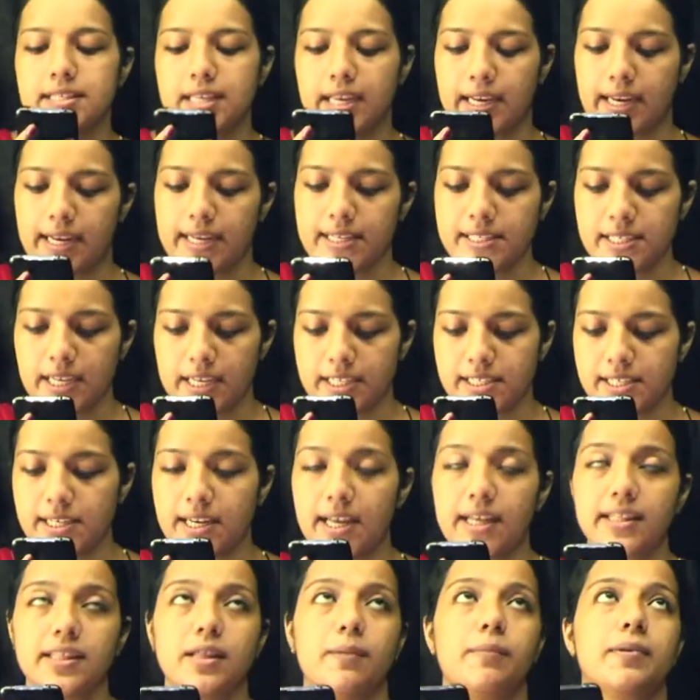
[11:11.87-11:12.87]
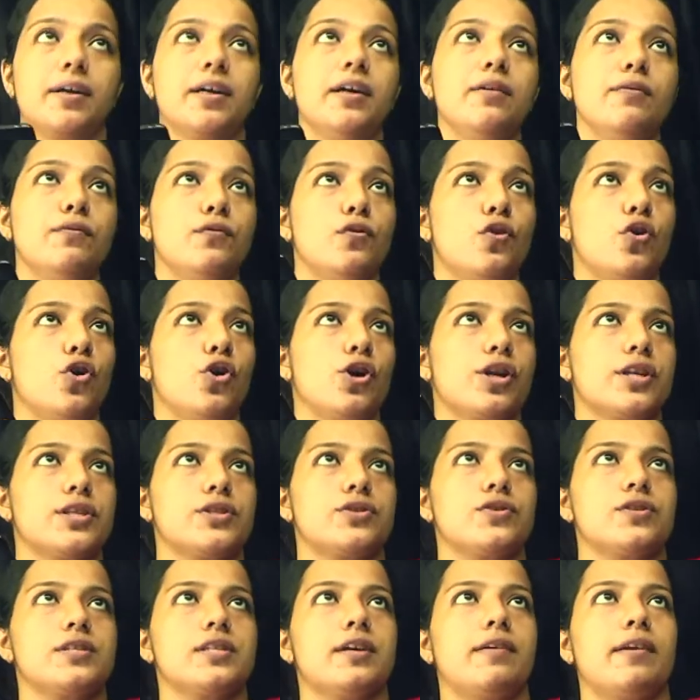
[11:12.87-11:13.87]
Second section is
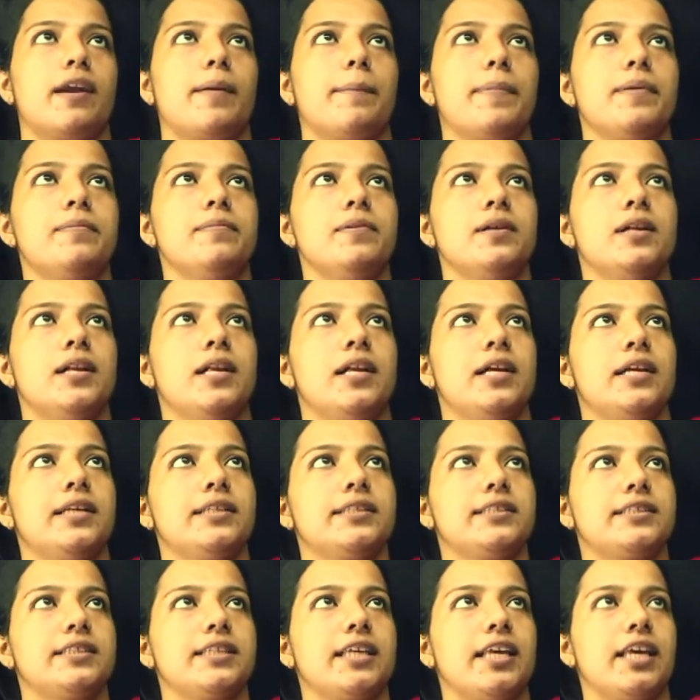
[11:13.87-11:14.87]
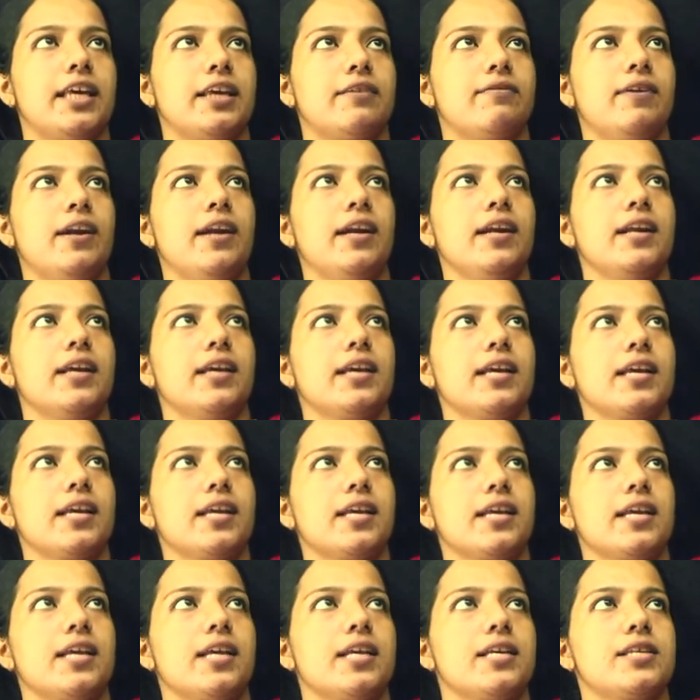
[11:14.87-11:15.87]
4:7.
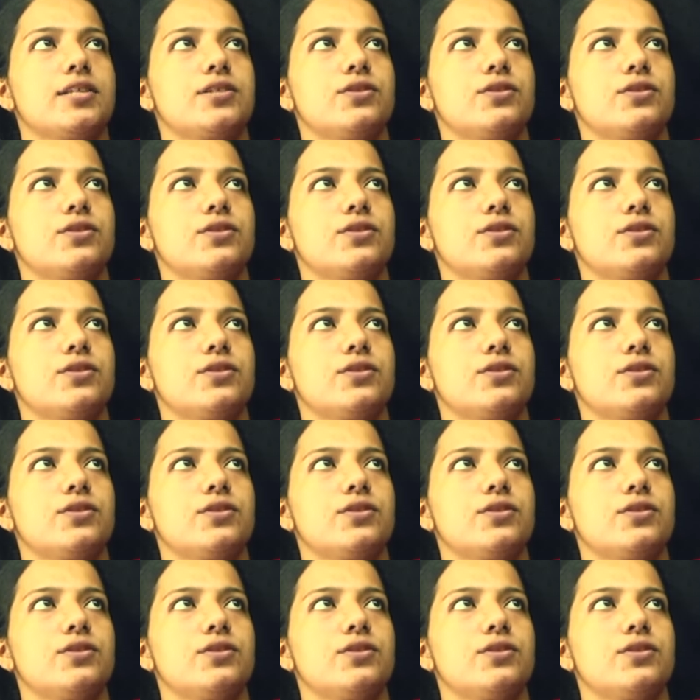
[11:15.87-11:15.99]
C1:C2 4:7. We